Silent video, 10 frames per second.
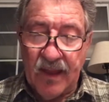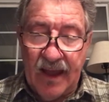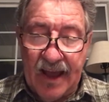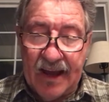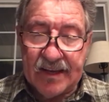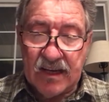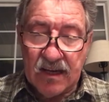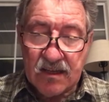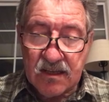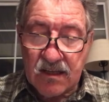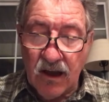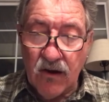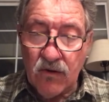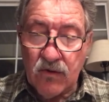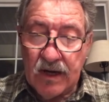And
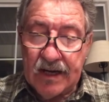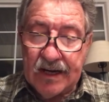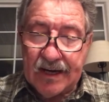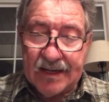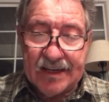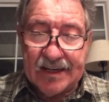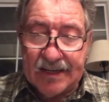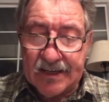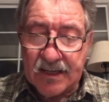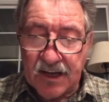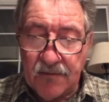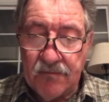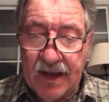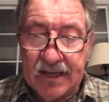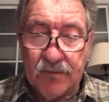so it is
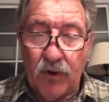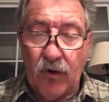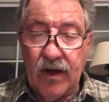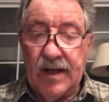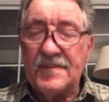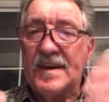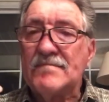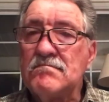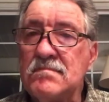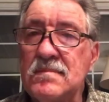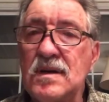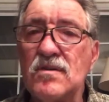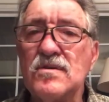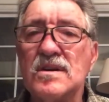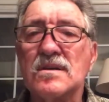commendable that
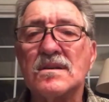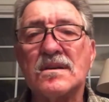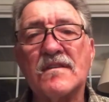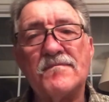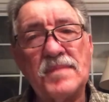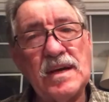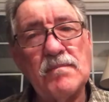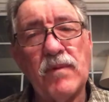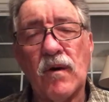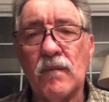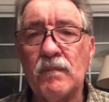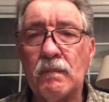millions of people